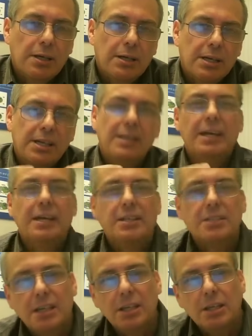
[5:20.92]

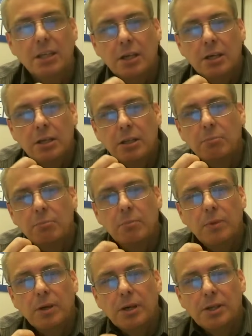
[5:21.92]
connecting
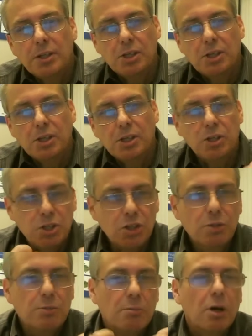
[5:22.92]
the
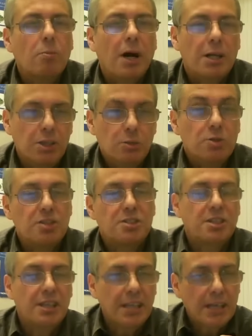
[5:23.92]
consumer mobile user
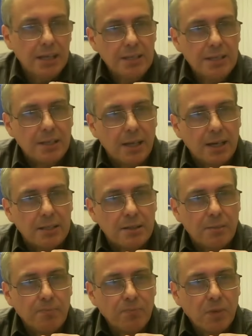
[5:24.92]
to the internet,
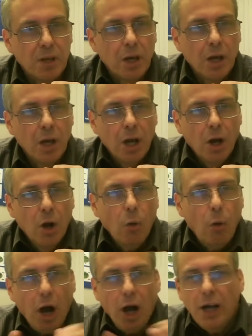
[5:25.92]

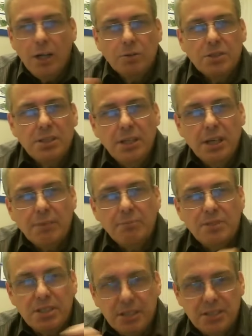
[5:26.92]
IoT
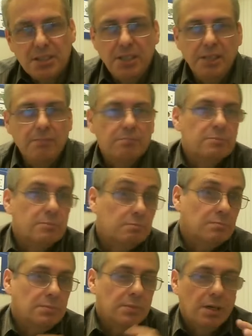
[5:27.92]
MTC
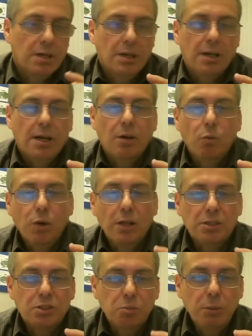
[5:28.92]

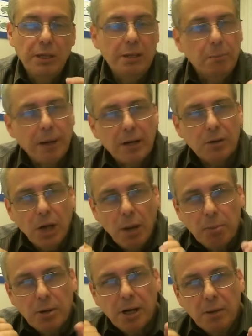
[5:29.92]
will be
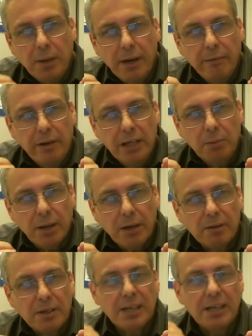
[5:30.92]
primarily
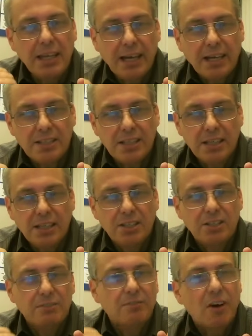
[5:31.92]
about connecting
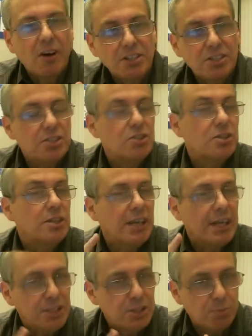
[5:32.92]
devices to the
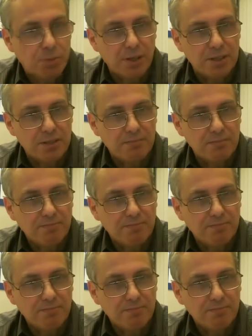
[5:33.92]
enterprise.